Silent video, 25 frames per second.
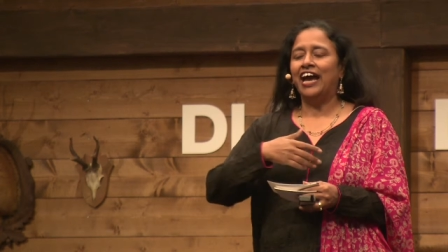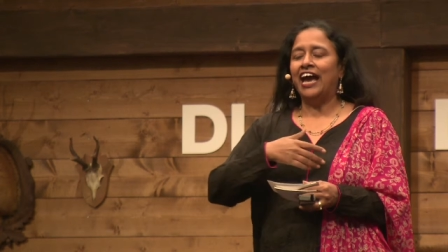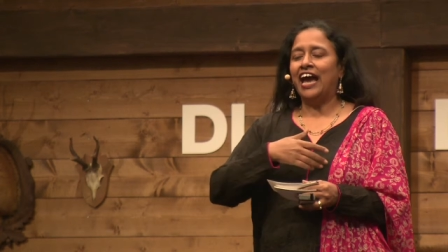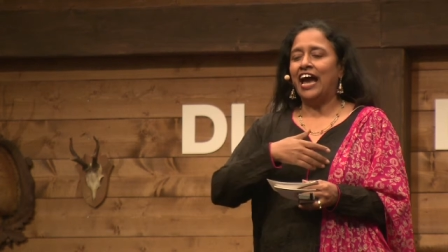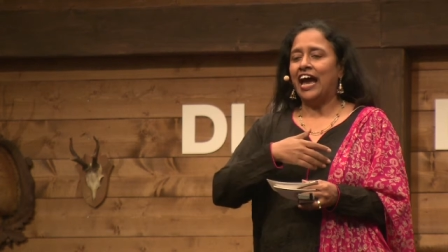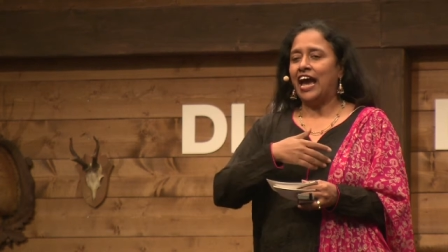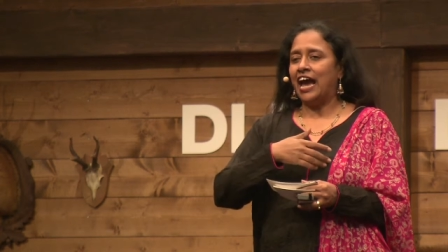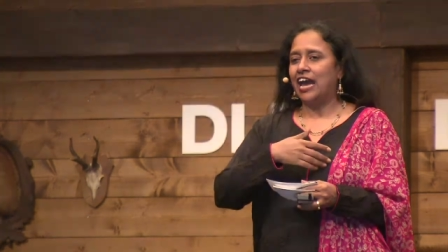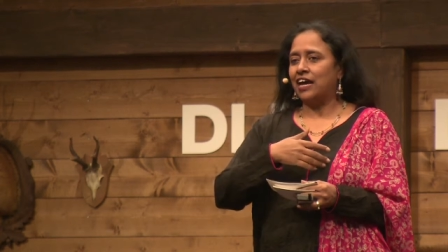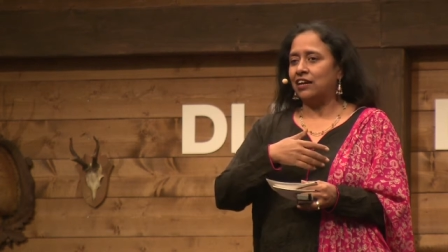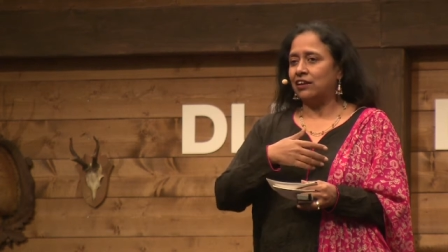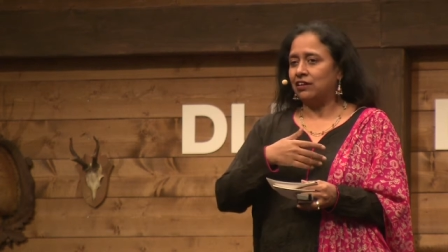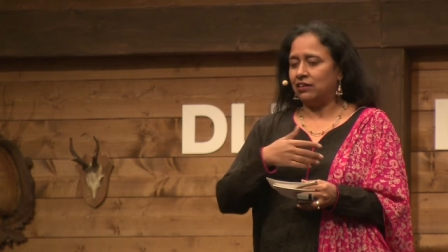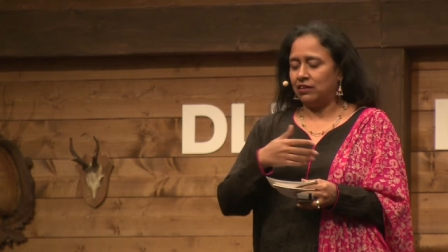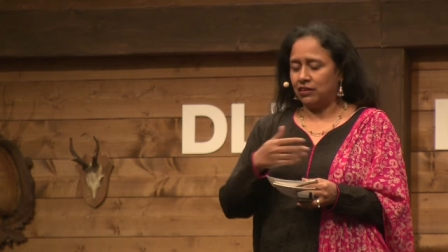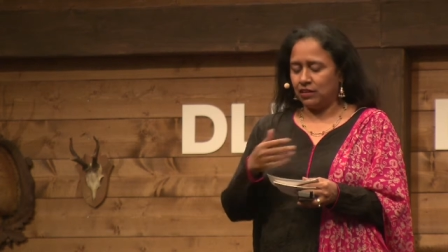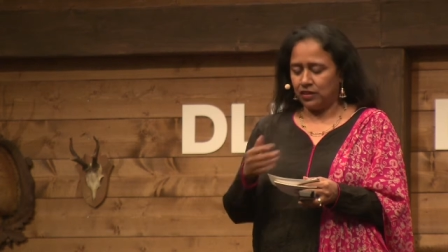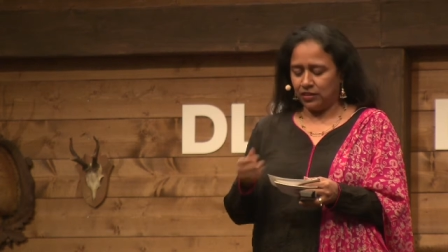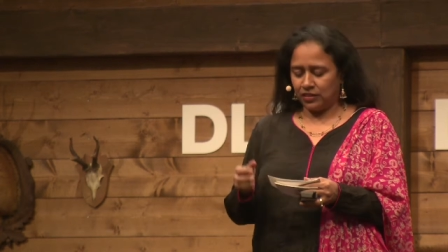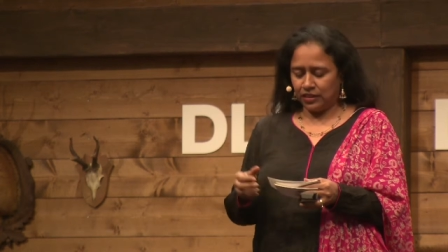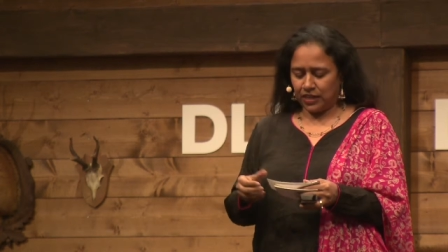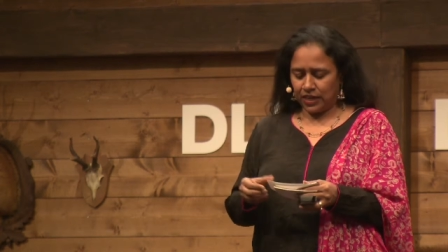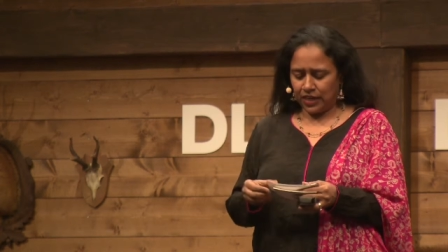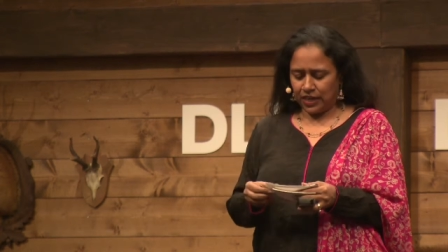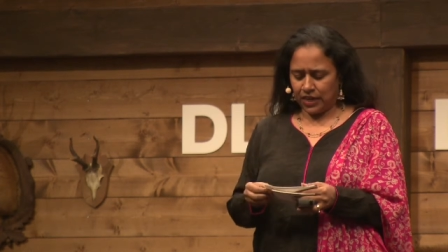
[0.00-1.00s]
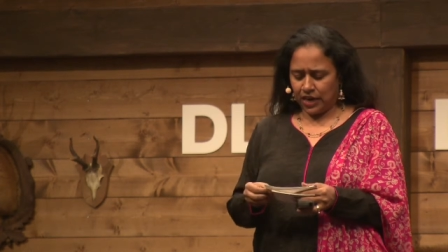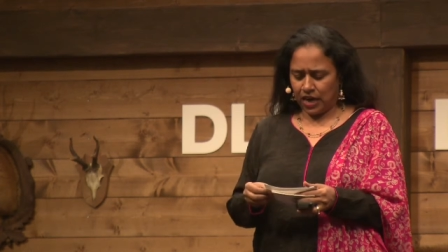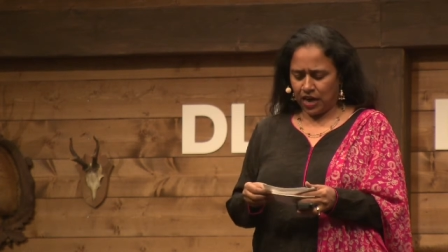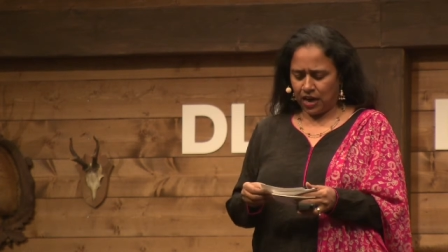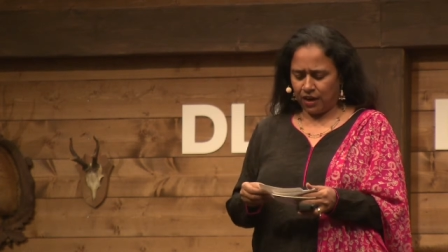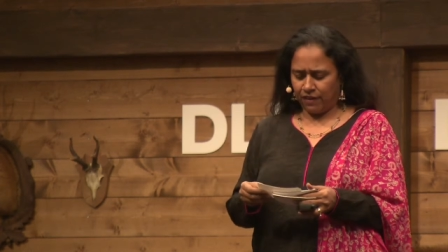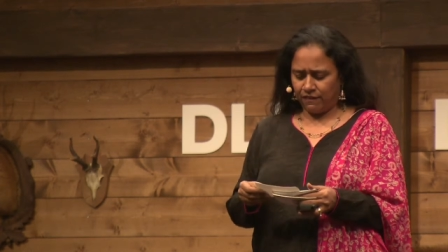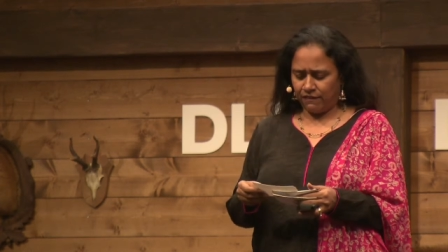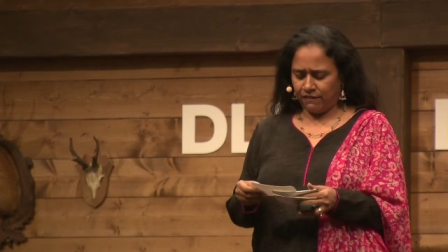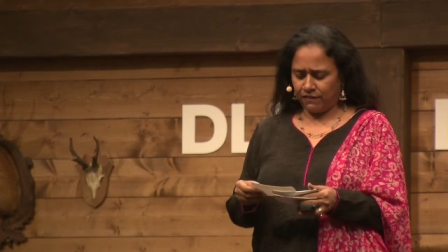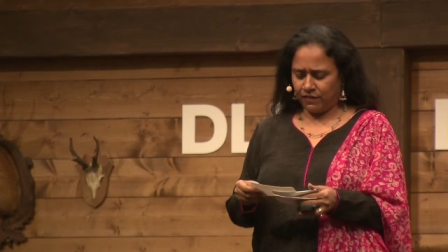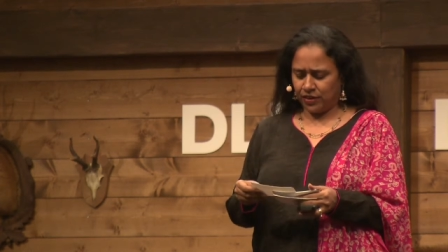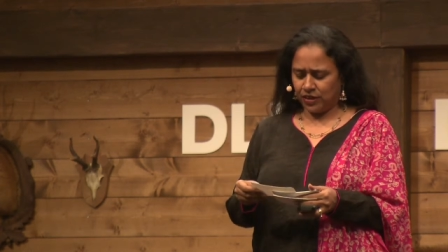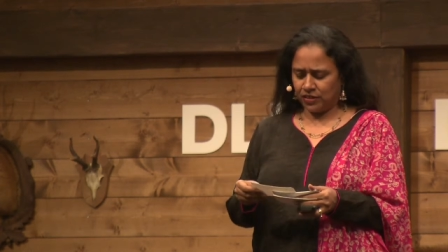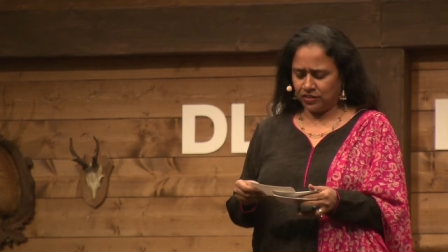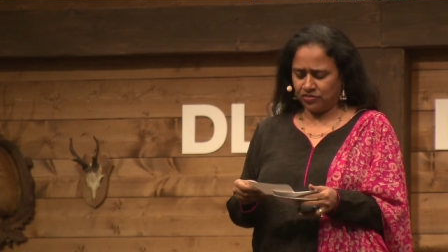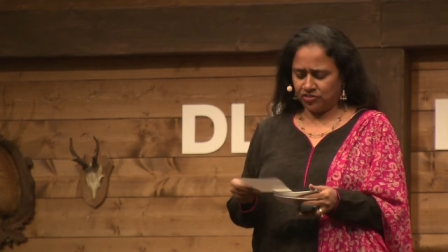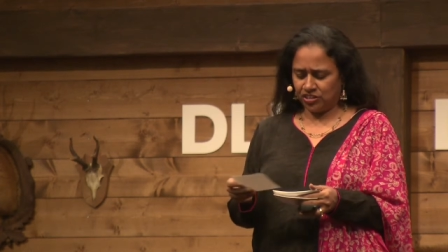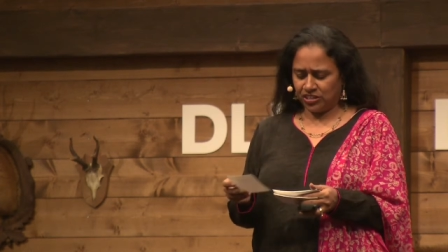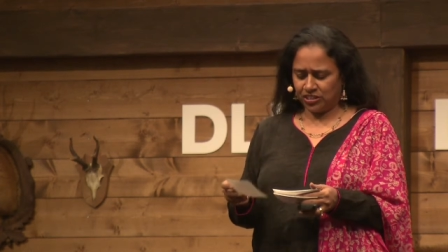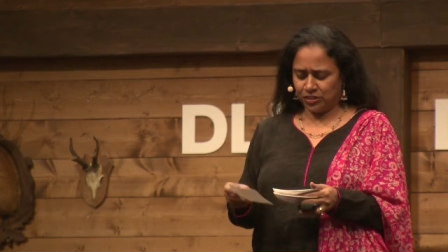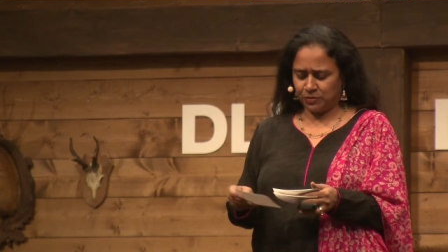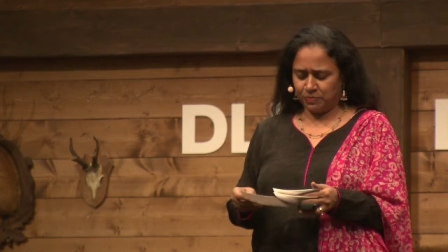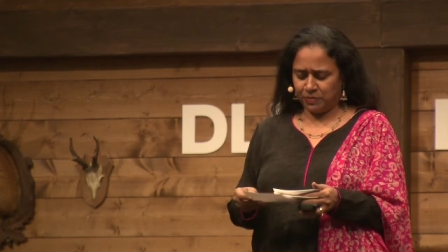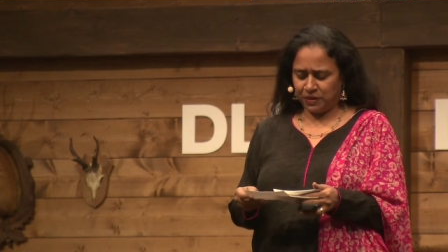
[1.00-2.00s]
And uh, they have
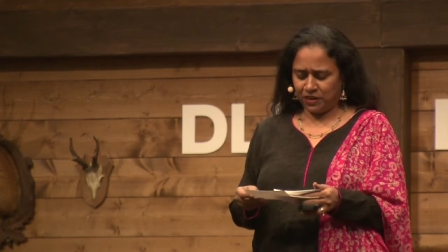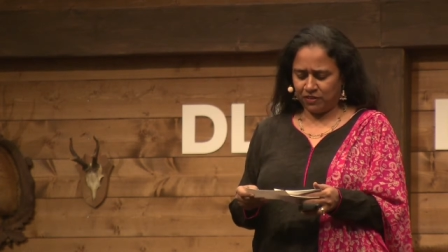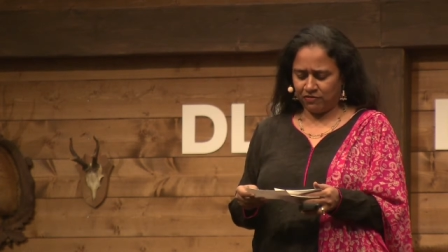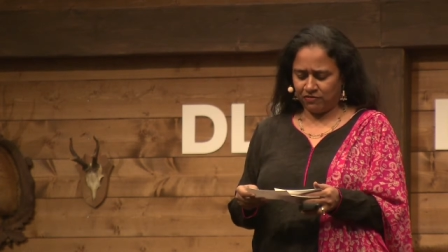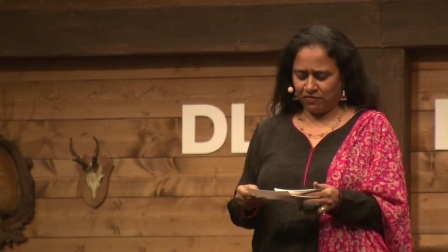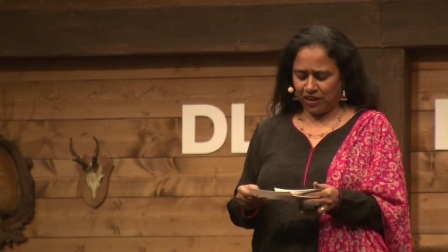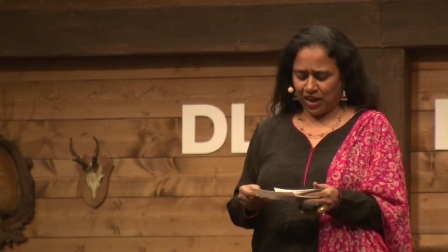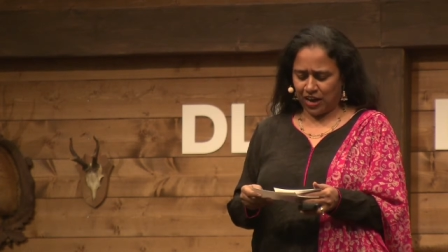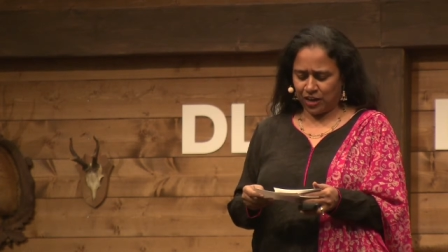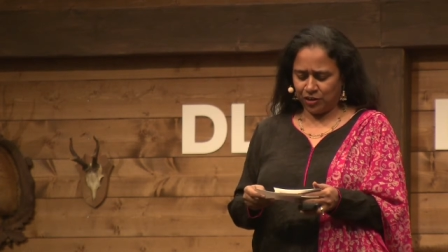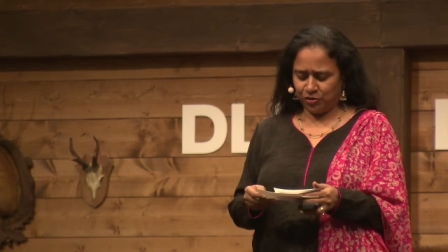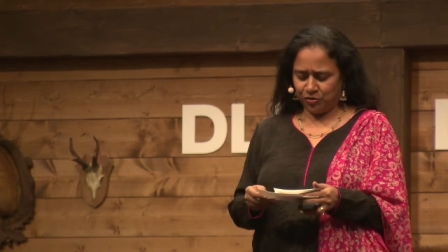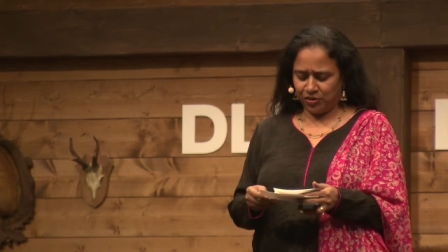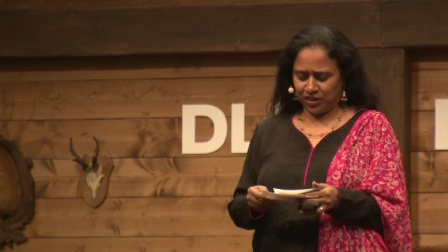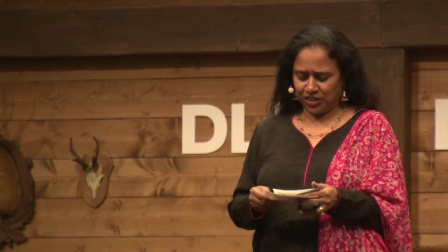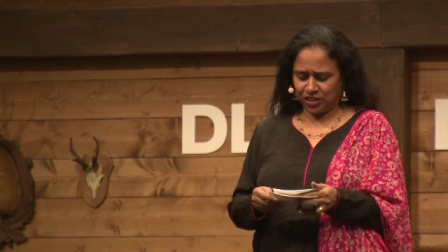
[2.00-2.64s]
just been valued